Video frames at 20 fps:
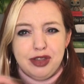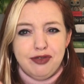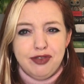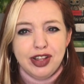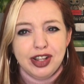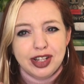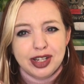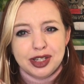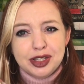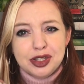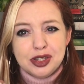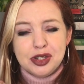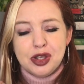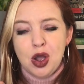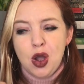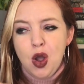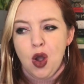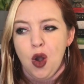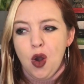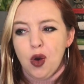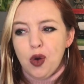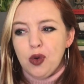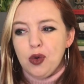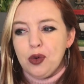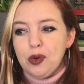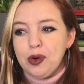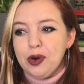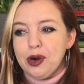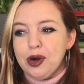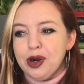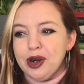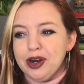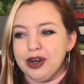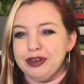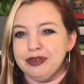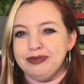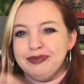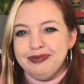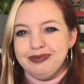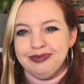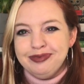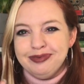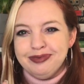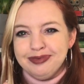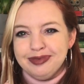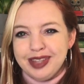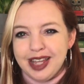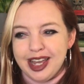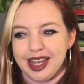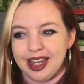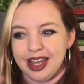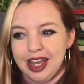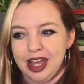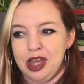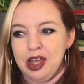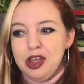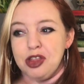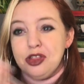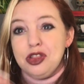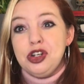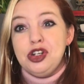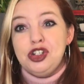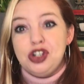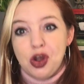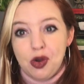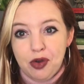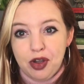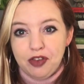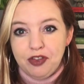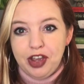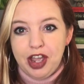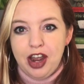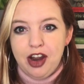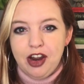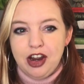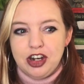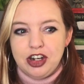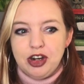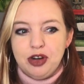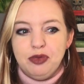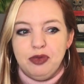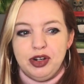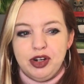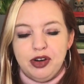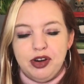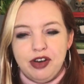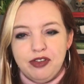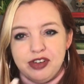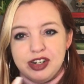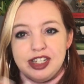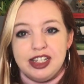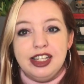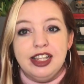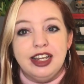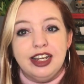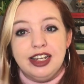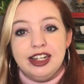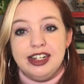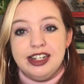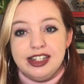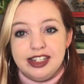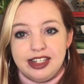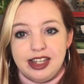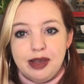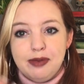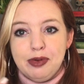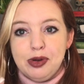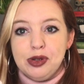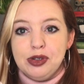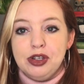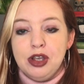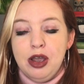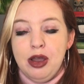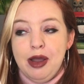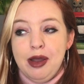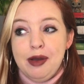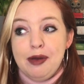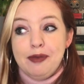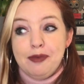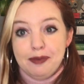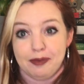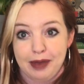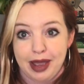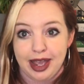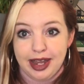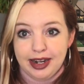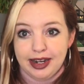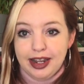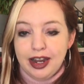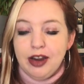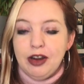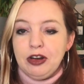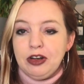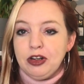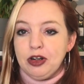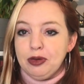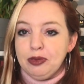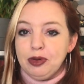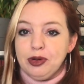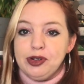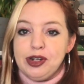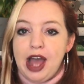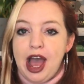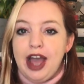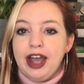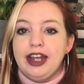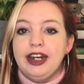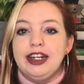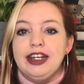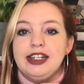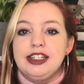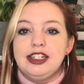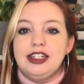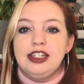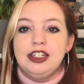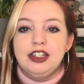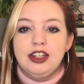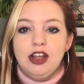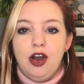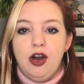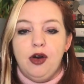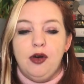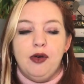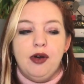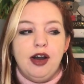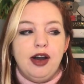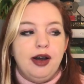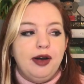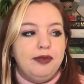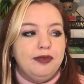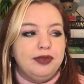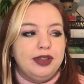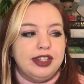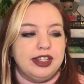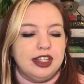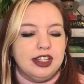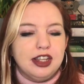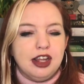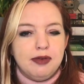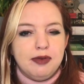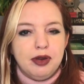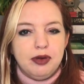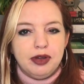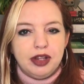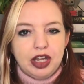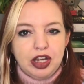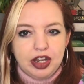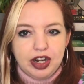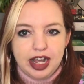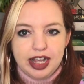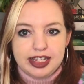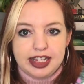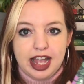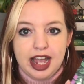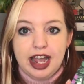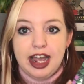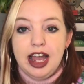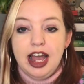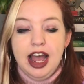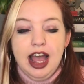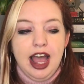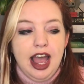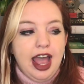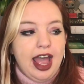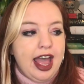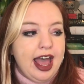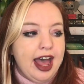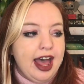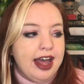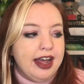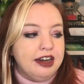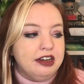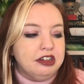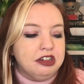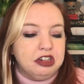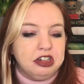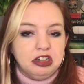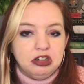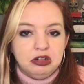villains or like the joke of a character, and we don't ever see like a disabled main character protagonist. So, um, this is going to be a really good essay. And